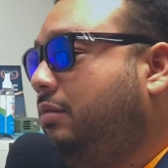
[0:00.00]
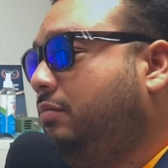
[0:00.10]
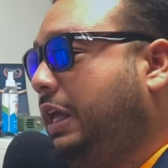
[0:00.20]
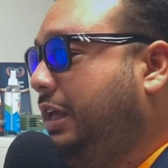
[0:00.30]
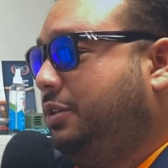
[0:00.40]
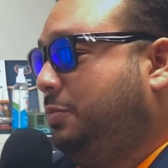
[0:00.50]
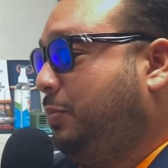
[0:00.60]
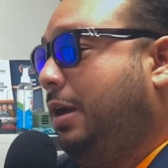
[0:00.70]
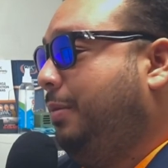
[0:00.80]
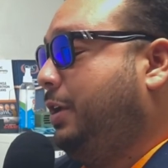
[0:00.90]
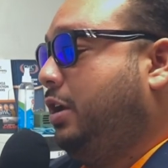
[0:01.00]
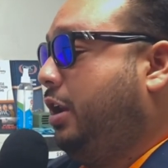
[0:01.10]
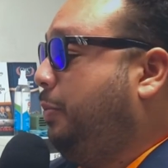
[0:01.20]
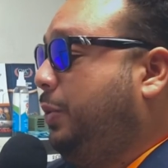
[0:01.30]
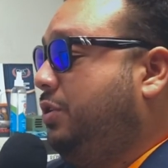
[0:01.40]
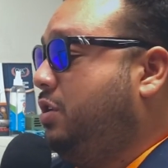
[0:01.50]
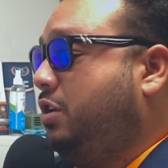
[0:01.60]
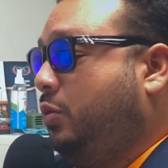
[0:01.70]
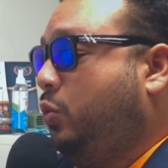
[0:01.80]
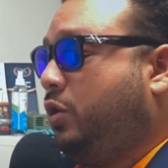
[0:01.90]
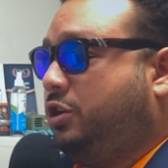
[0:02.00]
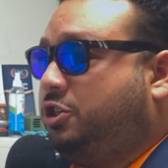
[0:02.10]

it's probably going to put you in a worse